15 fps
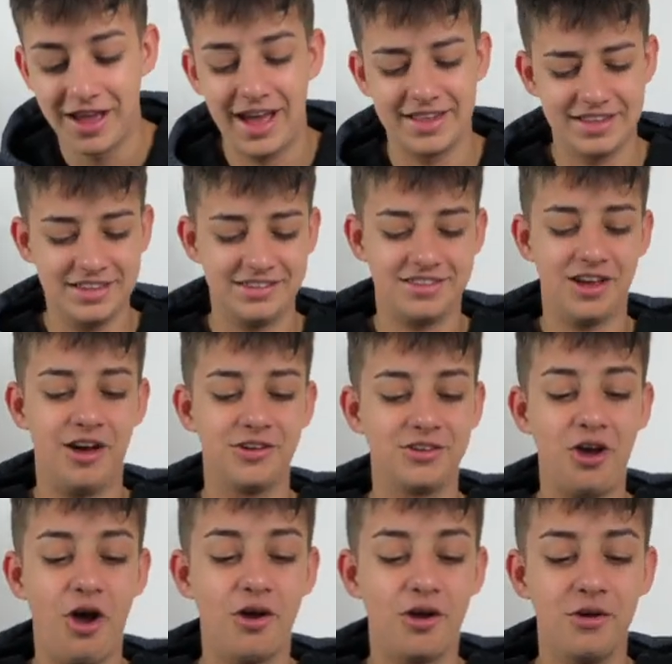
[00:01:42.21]
And these, I
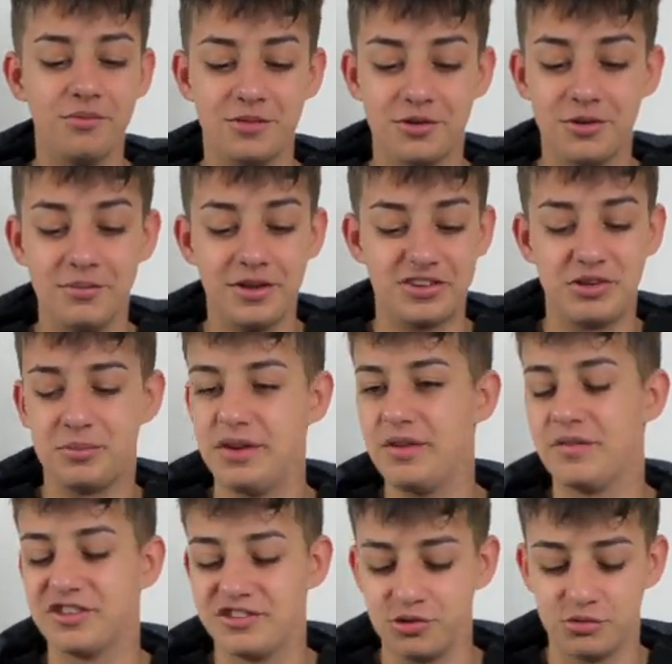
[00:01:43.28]
couldn't actually
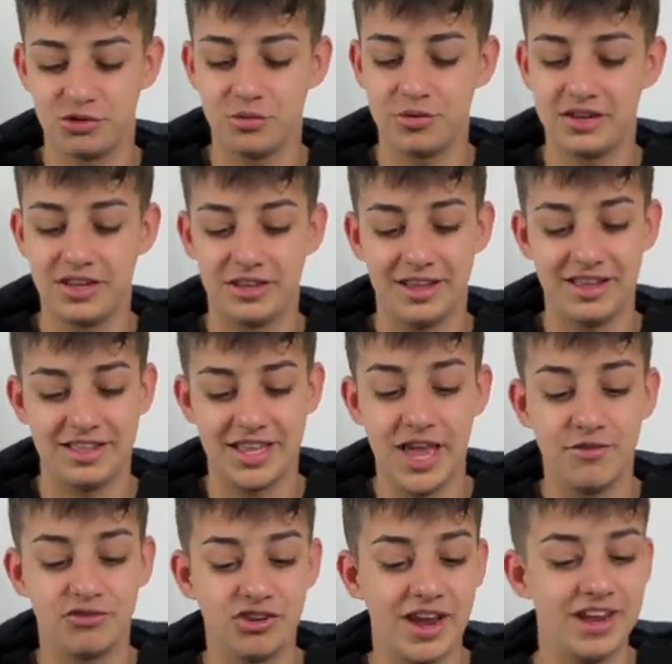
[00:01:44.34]
believe they're still doing these. And
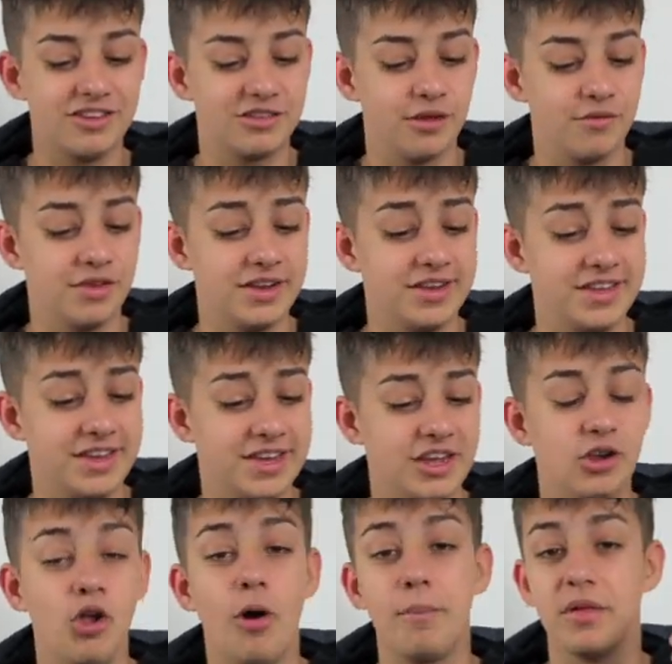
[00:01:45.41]
they've changed over the
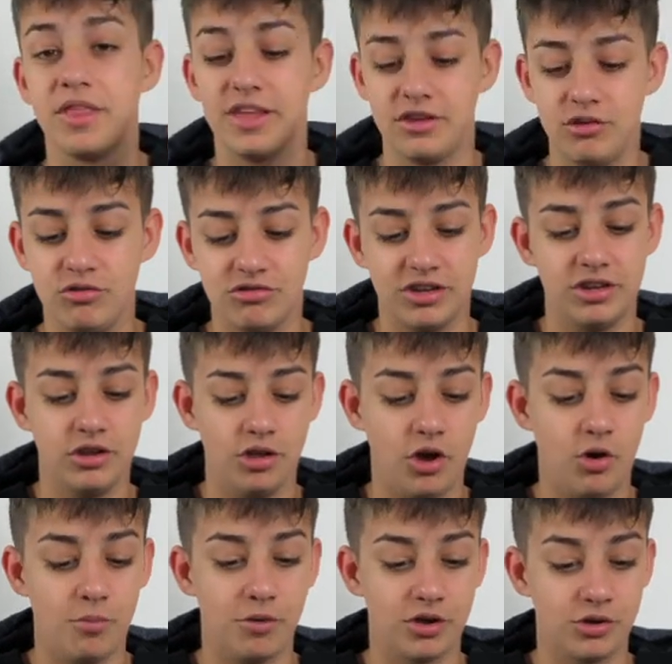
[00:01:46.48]
year a lot, but they usually,
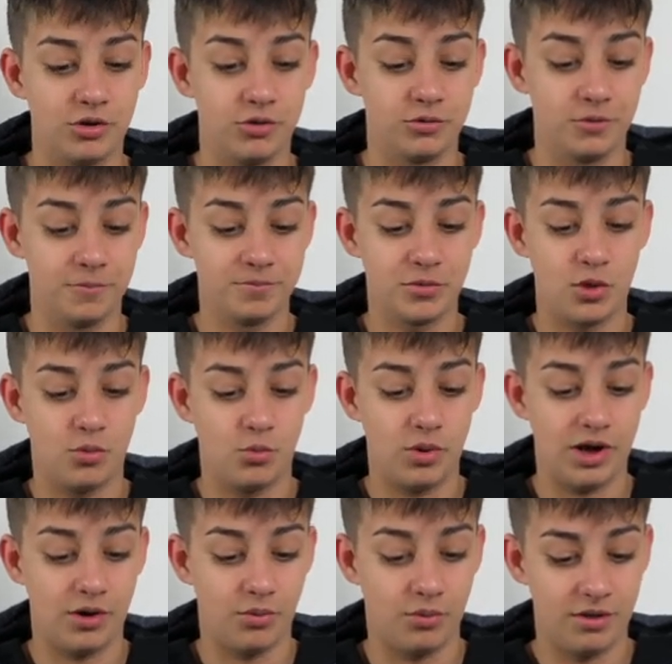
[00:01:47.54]
oh my god,
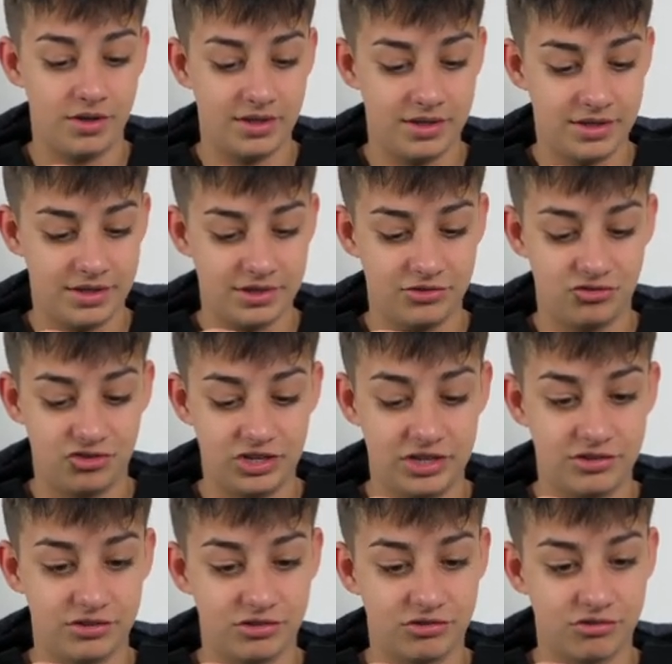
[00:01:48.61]
wow,
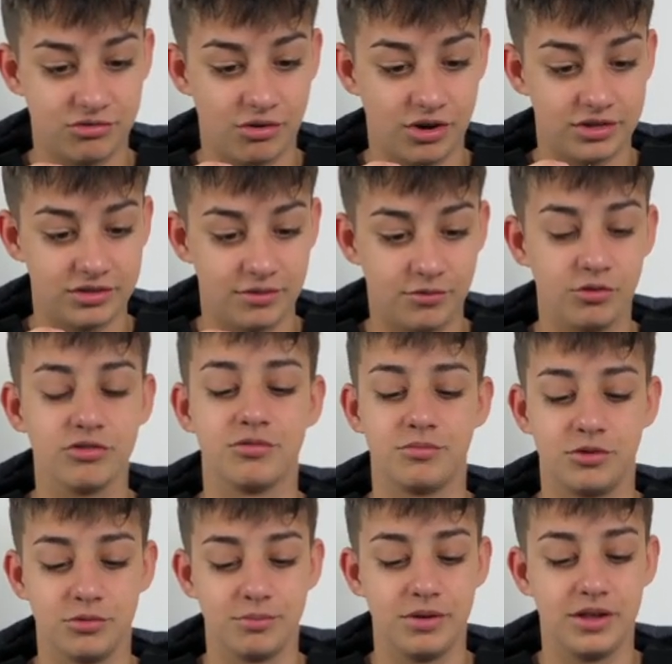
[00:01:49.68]
Jesus Christ, I've got some
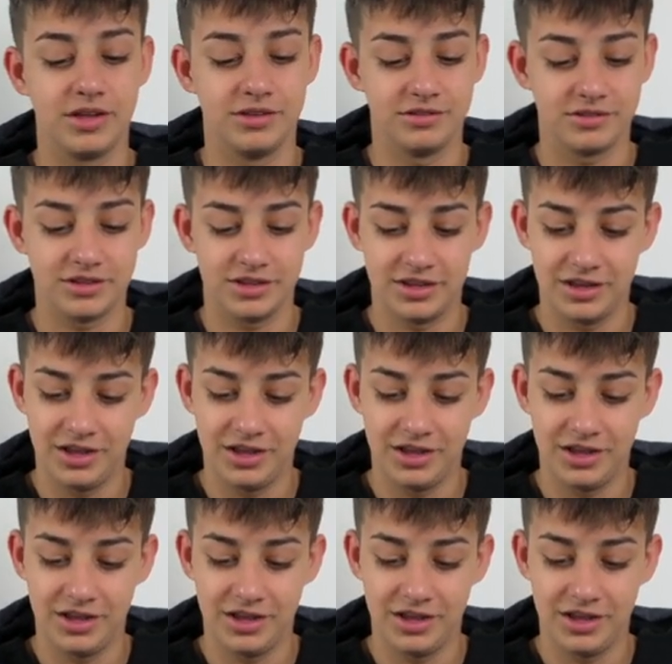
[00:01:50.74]
good players.